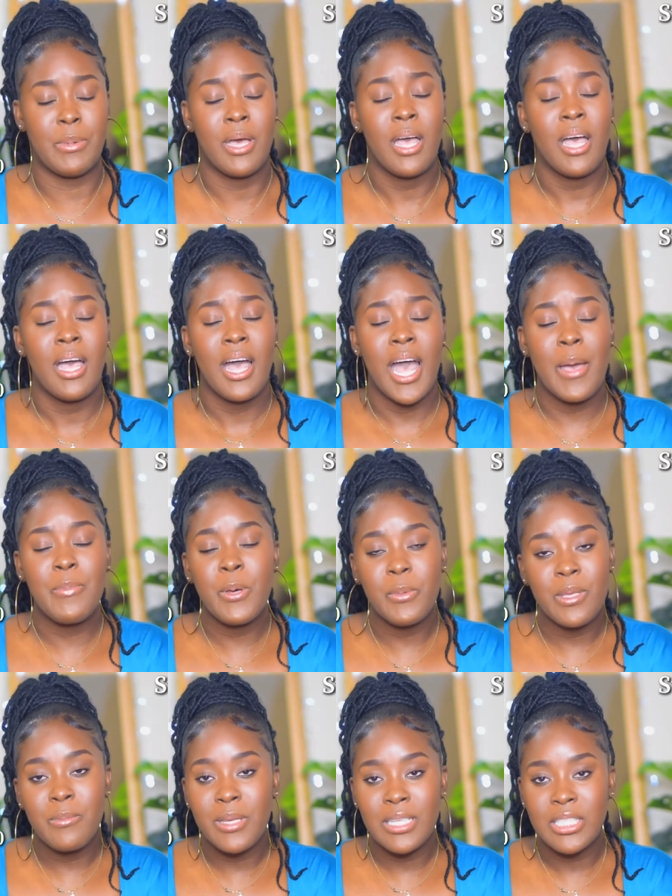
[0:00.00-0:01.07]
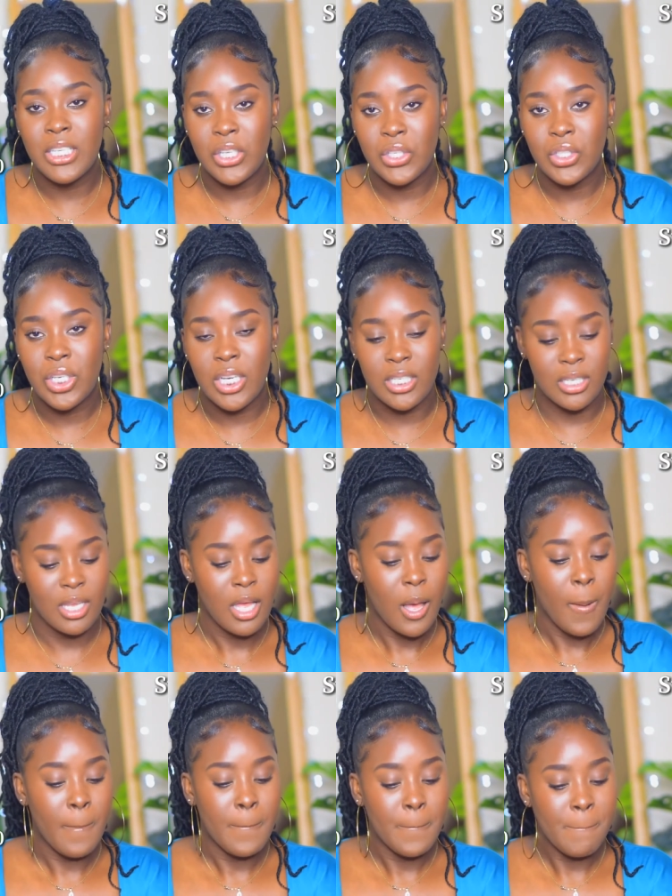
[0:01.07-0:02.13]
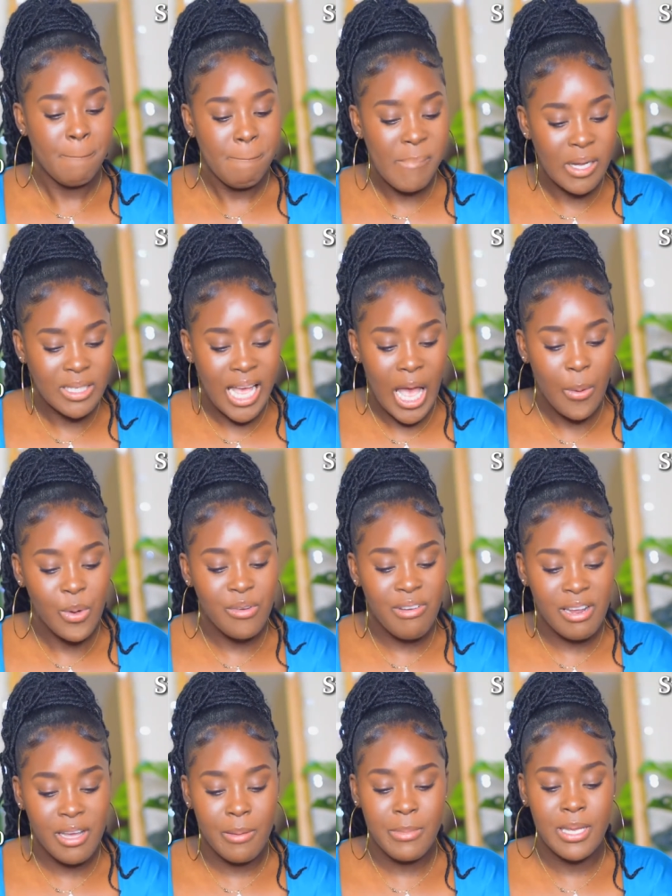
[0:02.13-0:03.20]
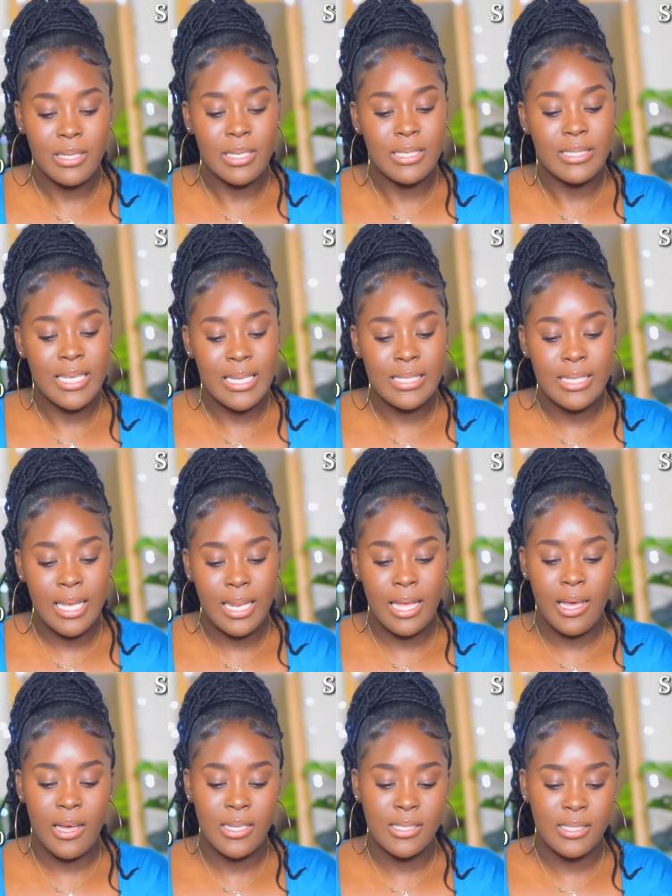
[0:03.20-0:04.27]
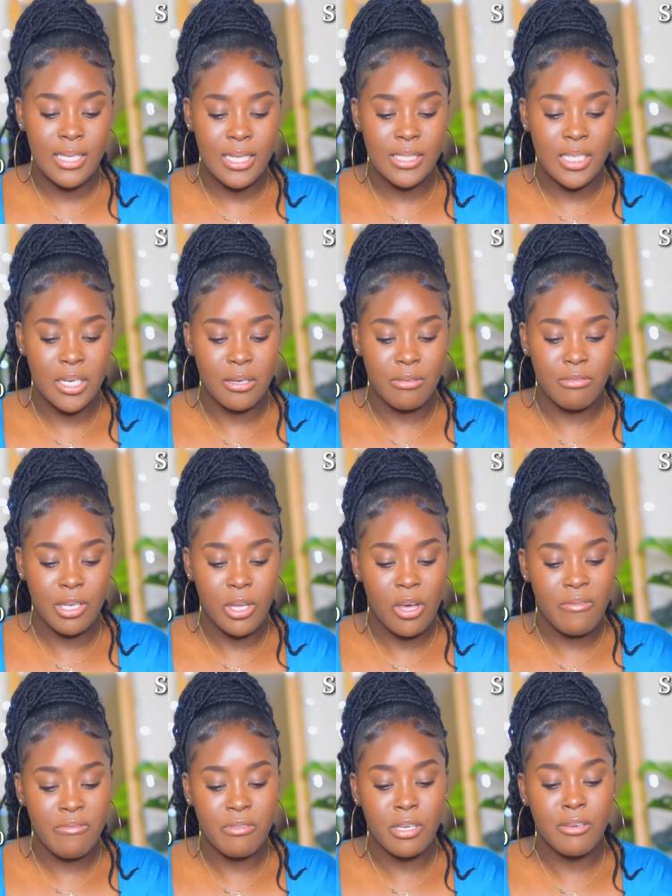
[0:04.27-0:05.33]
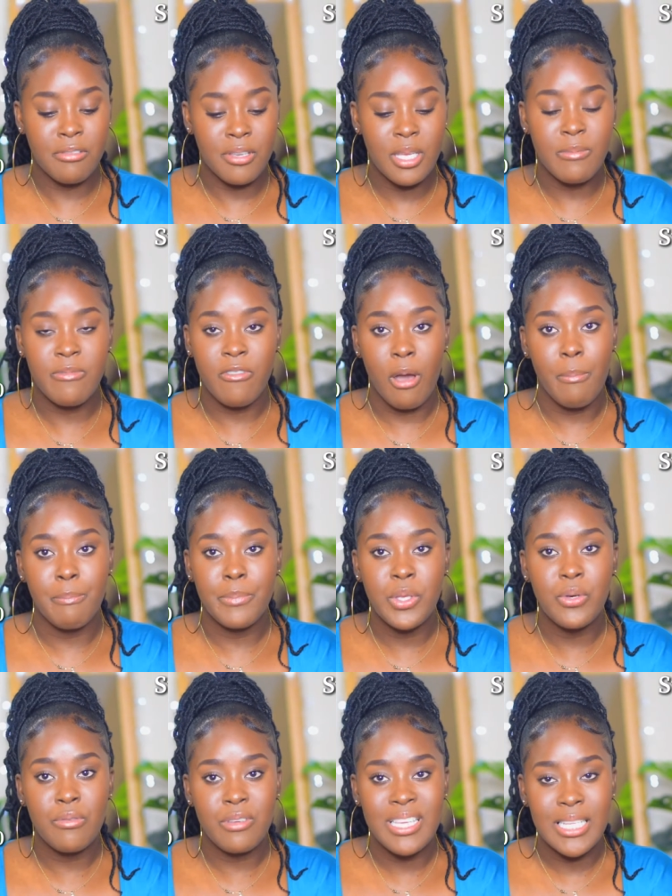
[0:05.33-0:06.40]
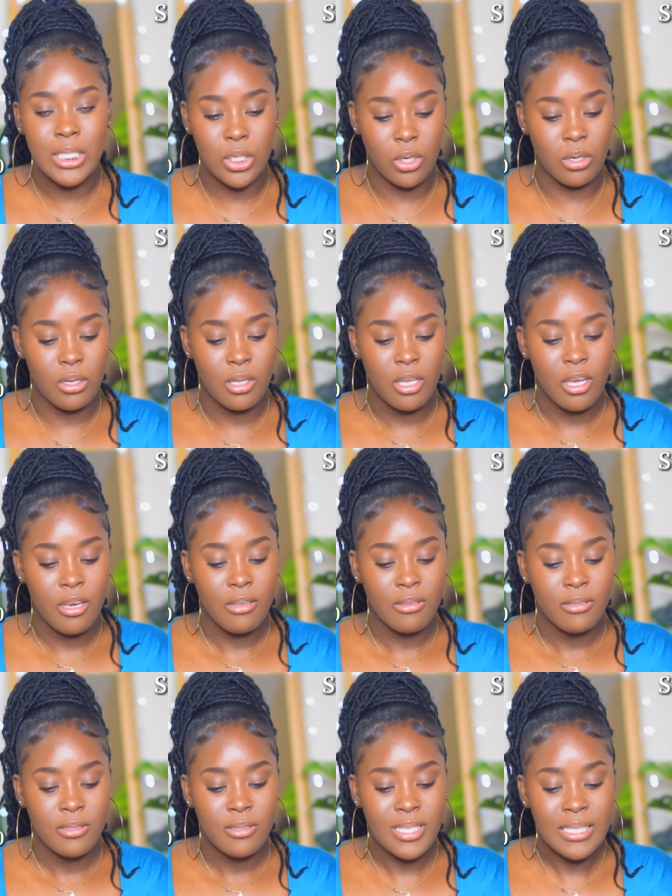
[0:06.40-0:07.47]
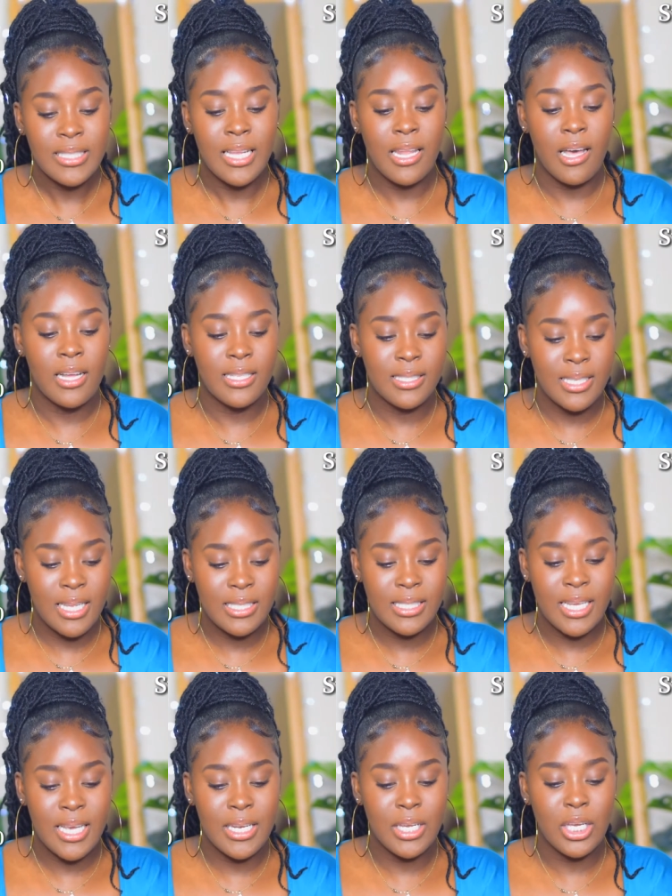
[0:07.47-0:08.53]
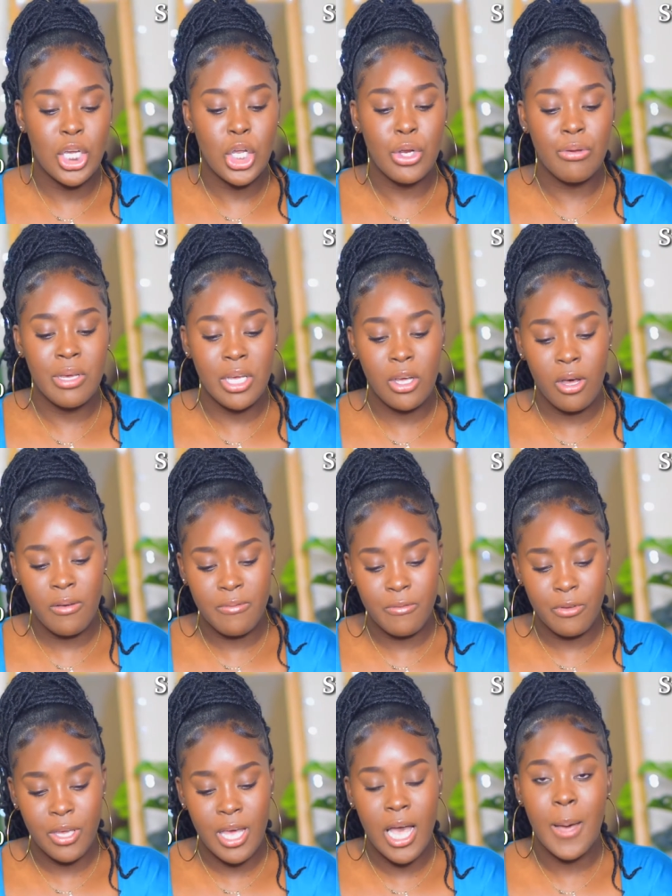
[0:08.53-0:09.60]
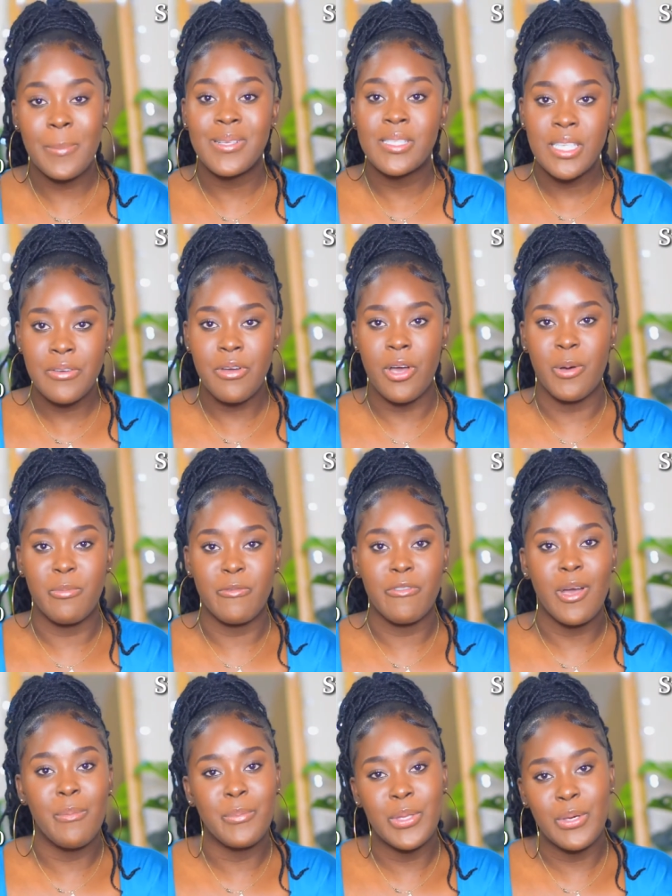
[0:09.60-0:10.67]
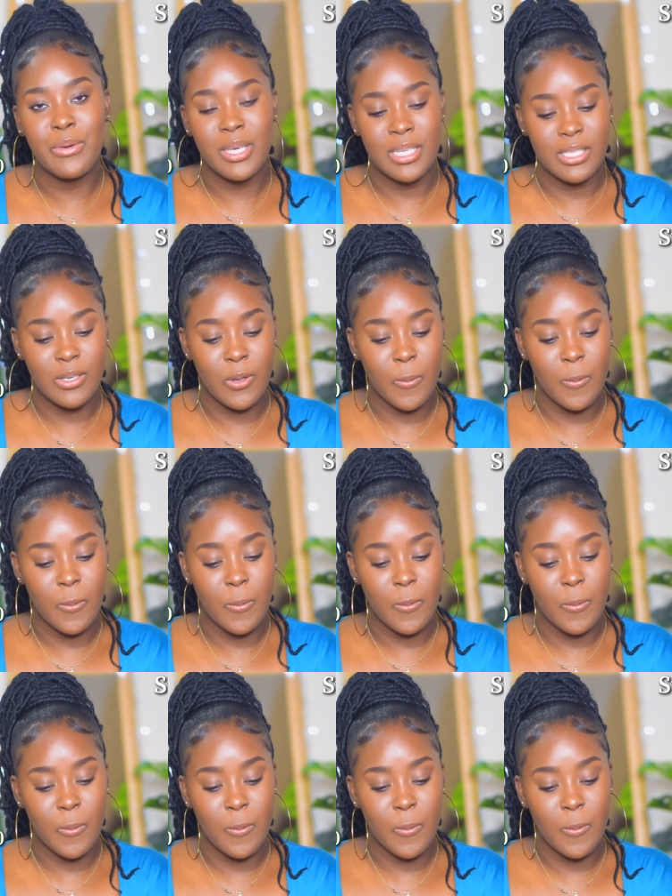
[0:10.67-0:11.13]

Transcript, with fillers: hyperpigmentation but I would recommend the Centella Unscented Recovery Cream from Purito. Centella Unscented Recovery um, Serum from Purito